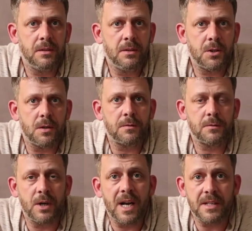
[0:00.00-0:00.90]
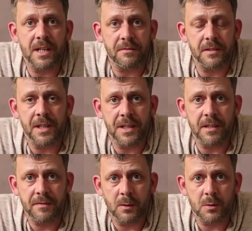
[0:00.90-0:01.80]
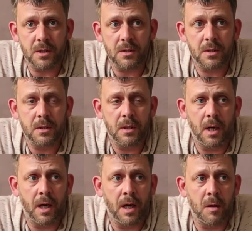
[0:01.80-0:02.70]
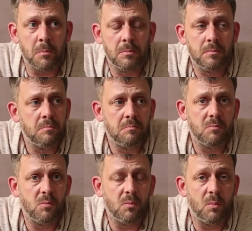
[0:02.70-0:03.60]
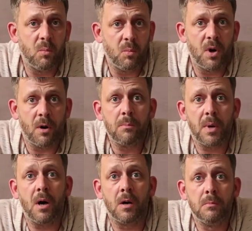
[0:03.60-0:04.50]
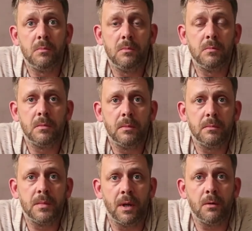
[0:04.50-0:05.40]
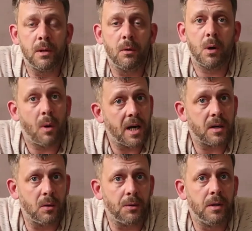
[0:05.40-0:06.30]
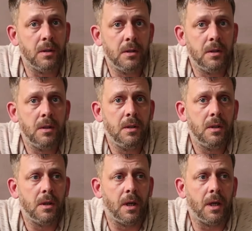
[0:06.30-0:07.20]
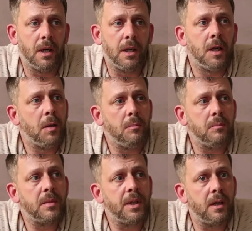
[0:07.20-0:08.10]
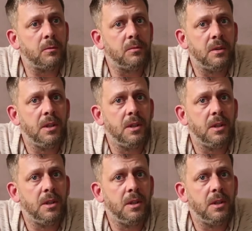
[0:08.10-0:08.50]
the soft grad ND filters were on par. You know, they were quite good. You know,